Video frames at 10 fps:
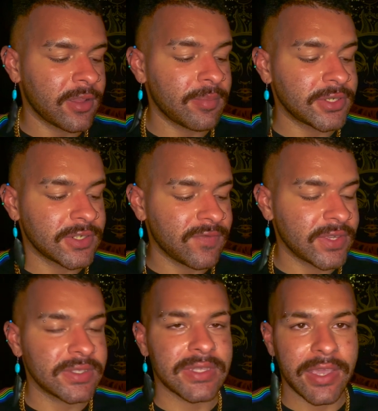a bunch of
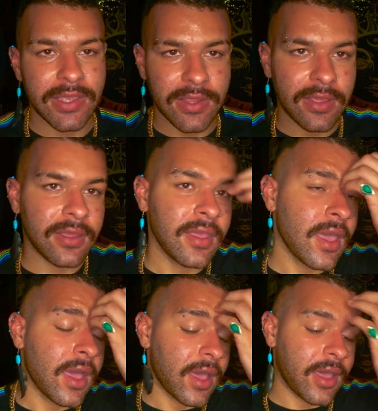anxiety
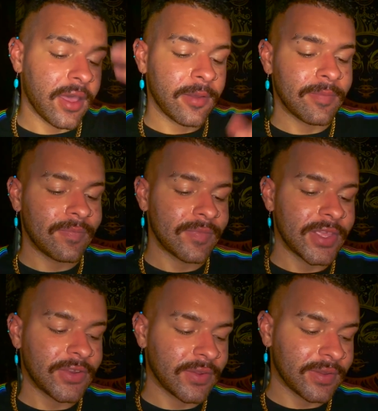
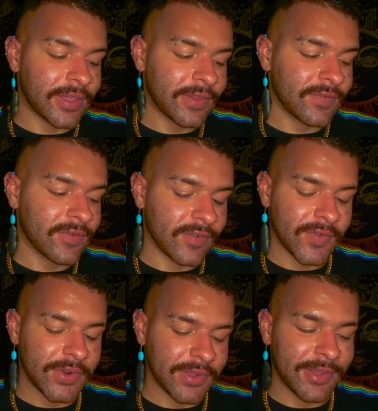in your life, Virgo.